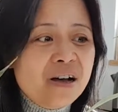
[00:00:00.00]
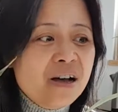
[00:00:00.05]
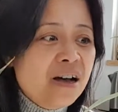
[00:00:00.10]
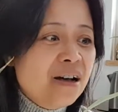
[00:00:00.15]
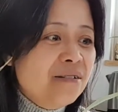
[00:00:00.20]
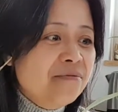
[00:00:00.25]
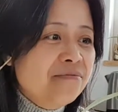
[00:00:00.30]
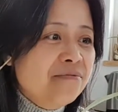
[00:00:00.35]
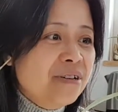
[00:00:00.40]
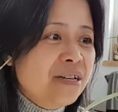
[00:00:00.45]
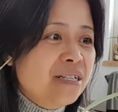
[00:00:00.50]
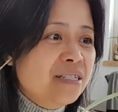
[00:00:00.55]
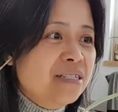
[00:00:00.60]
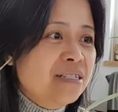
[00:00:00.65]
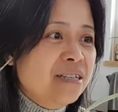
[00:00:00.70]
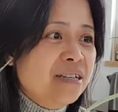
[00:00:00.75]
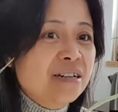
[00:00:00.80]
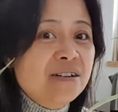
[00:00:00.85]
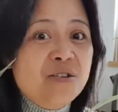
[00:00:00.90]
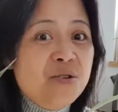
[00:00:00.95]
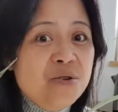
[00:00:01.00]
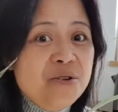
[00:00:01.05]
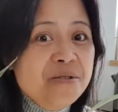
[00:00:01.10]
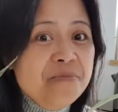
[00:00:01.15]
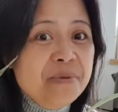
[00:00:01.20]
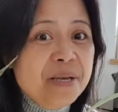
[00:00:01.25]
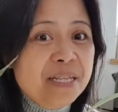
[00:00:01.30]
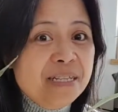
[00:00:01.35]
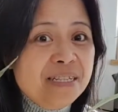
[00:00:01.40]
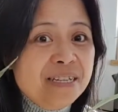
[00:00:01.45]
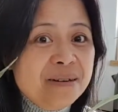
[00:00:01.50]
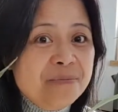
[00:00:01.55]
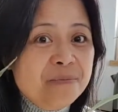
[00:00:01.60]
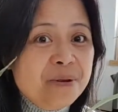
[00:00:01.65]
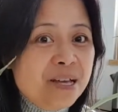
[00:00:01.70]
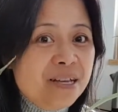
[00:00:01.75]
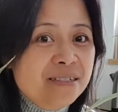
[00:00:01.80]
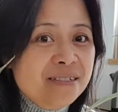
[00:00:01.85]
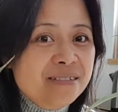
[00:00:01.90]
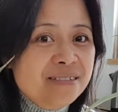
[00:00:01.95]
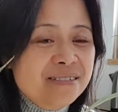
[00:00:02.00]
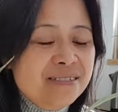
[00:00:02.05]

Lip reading: of as an ornamental plant,